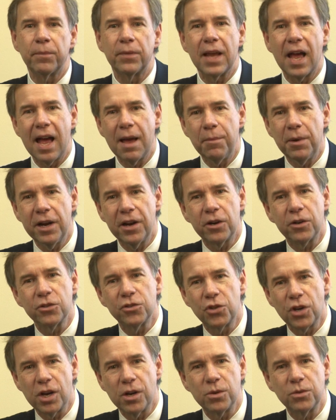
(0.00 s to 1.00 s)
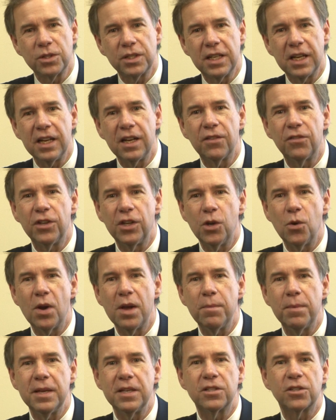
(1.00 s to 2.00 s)
I'm Harold Jones, Dean of the
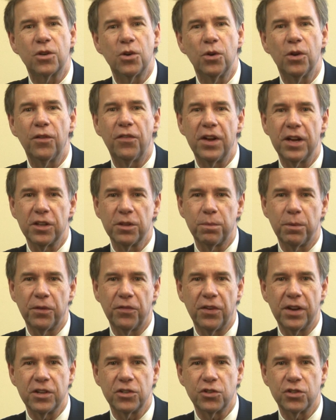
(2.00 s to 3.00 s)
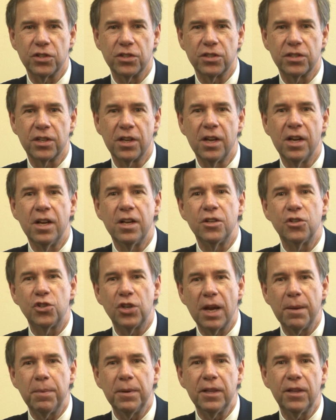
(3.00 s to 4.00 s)
UAB School of Health Professions,
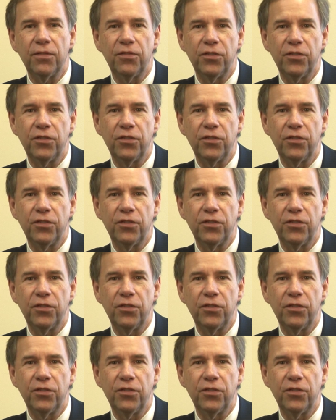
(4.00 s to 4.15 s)
shaping the